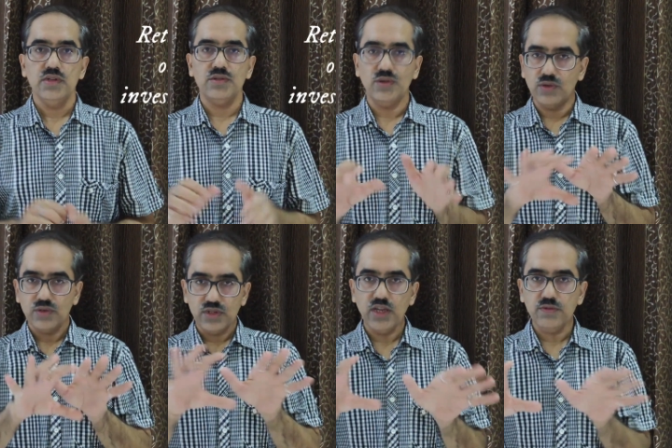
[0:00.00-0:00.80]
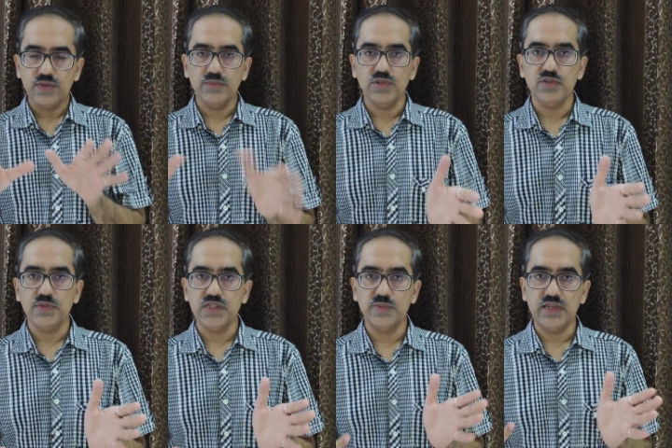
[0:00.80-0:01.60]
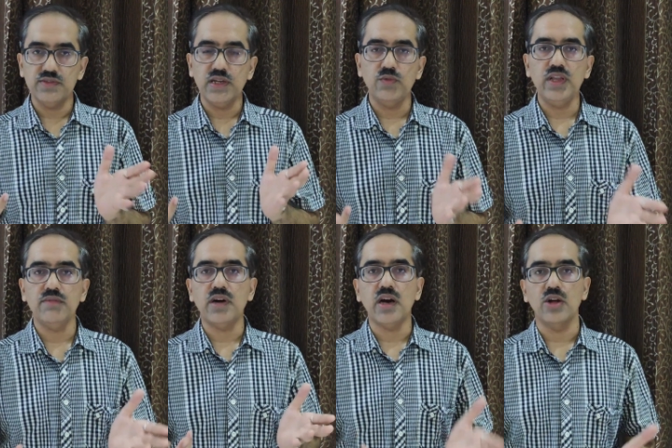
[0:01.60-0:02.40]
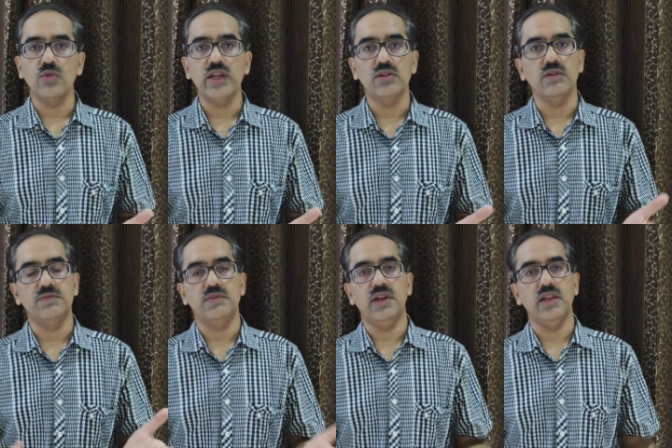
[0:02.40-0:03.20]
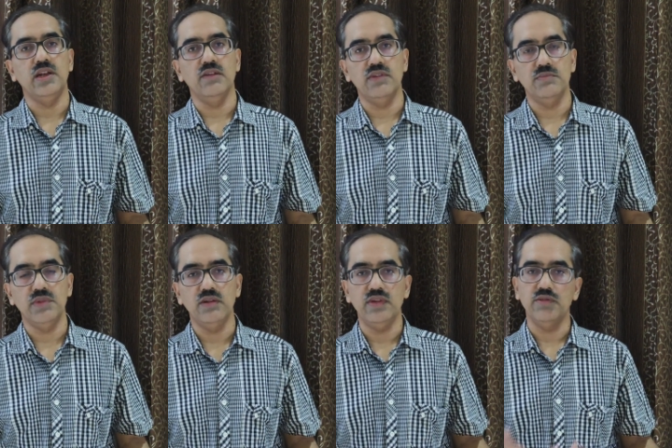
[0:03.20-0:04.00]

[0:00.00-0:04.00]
So think from those perspectives that we have ROI of training and development,